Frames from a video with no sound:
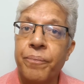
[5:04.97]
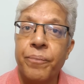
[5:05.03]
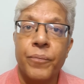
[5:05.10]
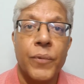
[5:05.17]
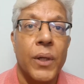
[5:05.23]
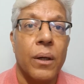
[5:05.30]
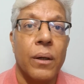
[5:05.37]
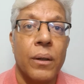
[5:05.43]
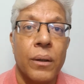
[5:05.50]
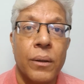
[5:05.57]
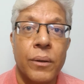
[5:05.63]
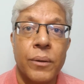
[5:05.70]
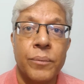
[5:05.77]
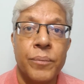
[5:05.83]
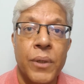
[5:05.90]

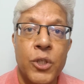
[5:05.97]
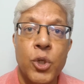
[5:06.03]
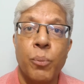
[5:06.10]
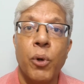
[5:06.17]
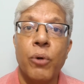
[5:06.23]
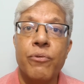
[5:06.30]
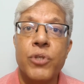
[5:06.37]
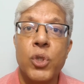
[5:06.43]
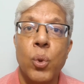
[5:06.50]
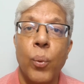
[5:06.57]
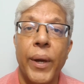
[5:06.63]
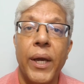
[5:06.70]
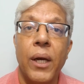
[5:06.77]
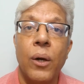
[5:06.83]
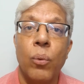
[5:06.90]
Dubov's
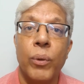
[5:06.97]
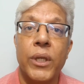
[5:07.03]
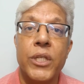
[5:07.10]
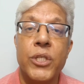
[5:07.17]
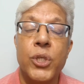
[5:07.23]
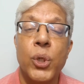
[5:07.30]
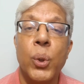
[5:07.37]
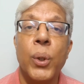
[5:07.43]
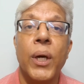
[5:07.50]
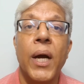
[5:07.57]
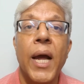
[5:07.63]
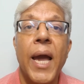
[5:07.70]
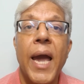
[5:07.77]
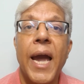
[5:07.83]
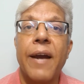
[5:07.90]
queen with his rook,
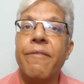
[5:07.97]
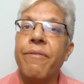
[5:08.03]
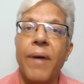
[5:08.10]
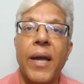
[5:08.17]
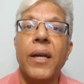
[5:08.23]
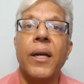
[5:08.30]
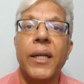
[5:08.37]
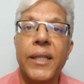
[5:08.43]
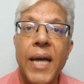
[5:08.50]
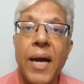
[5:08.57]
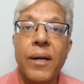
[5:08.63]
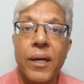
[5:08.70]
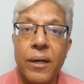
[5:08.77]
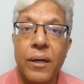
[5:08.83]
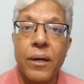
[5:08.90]
and finally
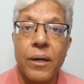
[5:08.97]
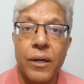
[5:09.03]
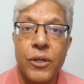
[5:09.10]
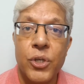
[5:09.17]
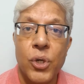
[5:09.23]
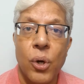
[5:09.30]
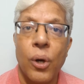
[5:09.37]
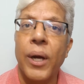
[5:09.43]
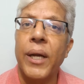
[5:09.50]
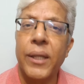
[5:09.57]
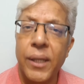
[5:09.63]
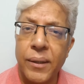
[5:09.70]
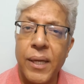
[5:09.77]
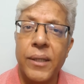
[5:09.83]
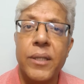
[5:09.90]
that ended in a draw.
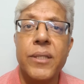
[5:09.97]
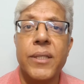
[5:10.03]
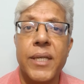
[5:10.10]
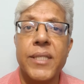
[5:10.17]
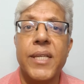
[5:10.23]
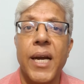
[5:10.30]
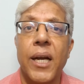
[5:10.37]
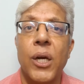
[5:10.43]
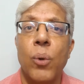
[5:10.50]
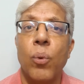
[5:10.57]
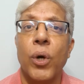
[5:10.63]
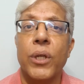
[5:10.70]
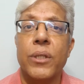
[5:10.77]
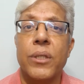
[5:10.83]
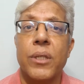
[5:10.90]
And this is exactly
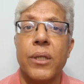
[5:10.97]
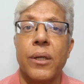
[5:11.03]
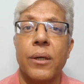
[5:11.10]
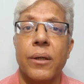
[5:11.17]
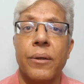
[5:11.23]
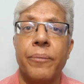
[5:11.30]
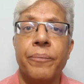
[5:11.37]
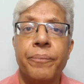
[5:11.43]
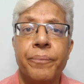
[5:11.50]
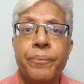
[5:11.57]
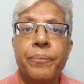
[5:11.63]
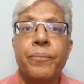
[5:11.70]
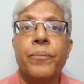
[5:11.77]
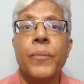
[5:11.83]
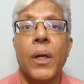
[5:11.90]
what
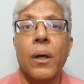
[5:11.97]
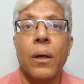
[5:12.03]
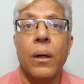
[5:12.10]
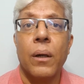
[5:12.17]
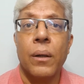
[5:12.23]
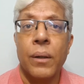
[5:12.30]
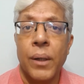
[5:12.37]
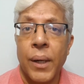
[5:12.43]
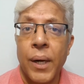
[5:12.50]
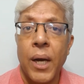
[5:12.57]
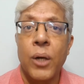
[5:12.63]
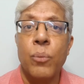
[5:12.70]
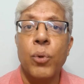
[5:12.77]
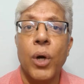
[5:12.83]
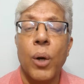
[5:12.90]

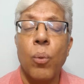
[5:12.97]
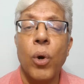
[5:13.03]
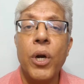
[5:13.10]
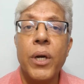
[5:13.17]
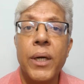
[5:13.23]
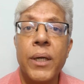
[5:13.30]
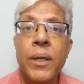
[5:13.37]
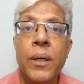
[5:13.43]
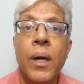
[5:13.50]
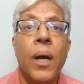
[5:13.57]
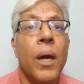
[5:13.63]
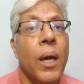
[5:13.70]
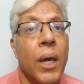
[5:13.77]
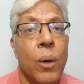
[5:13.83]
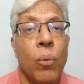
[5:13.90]
Nakamura wanted.
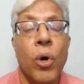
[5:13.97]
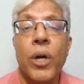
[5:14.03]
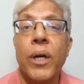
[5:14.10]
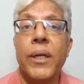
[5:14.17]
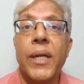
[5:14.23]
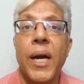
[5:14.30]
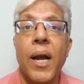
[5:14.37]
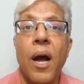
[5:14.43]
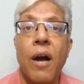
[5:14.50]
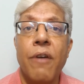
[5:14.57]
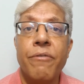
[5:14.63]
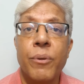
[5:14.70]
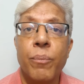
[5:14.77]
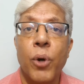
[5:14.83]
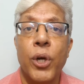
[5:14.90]
He wanted that
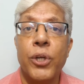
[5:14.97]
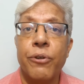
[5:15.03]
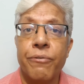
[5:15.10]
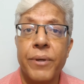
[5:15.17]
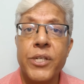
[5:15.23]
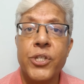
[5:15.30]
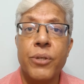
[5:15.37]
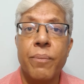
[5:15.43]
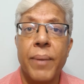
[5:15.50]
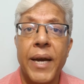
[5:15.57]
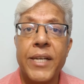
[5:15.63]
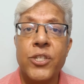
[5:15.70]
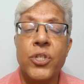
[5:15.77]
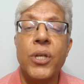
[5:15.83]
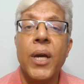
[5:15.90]
half a point to finish the
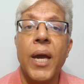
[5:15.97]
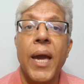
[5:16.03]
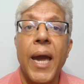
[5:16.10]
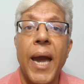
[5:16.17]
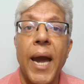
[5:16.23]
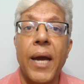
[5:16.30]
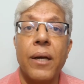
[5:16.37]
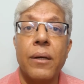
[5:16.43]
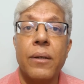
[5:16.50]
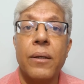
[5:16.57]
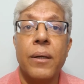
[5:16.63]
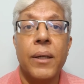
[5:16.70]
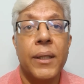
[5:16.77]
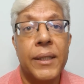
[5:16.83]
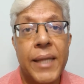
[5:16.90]
match, and
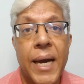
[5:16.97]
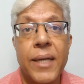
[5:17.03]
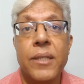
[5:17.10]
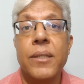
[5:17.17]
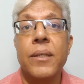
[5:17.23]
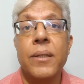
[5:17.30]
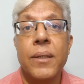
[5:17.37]
that